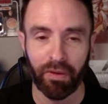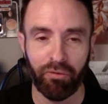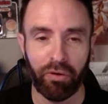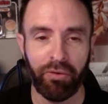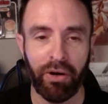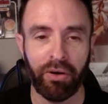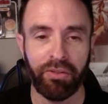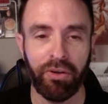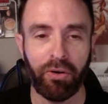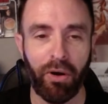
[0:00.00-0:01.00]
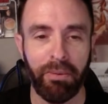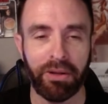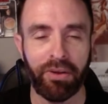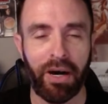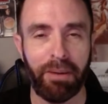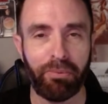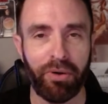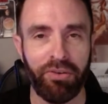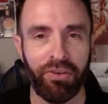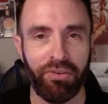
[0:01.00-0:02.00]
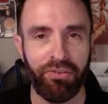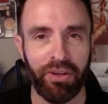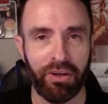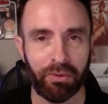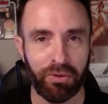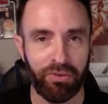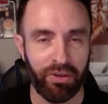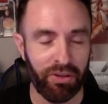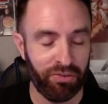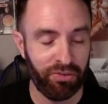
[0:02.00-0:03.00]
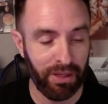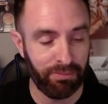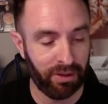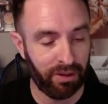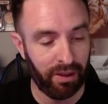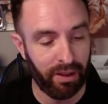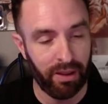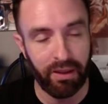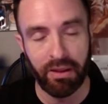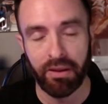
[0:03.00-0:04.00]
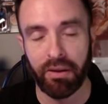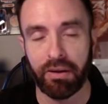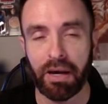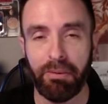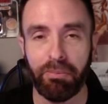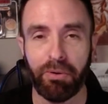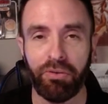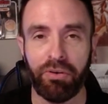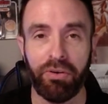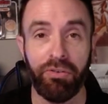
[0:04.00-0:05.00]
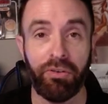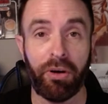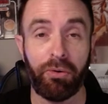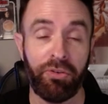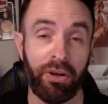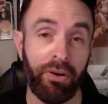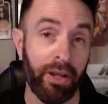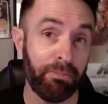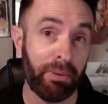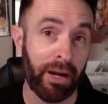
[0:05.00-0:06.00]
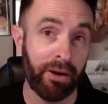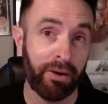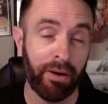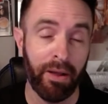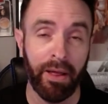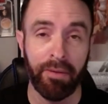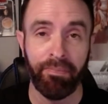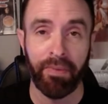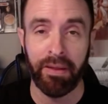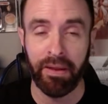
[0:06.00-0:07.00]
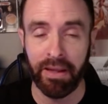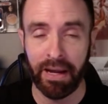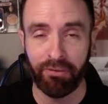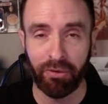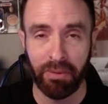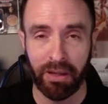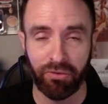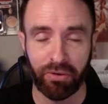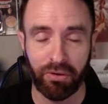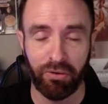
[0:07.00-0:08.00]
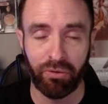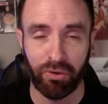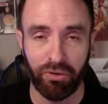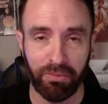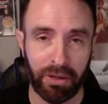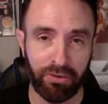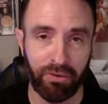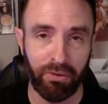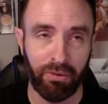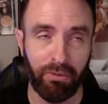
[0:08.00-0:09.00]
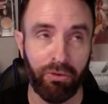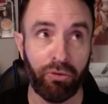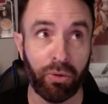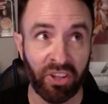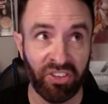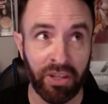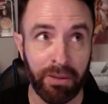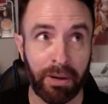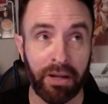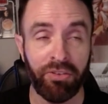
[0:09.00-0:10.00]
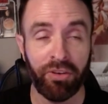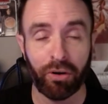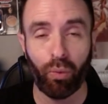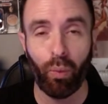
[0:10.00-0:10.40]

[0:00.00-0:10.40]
4 for Eric, the callback to Operation Cinder, which is steeped in the comic book series Star Wars Shattered Empire, and then the Aftermath trilogy by Chuck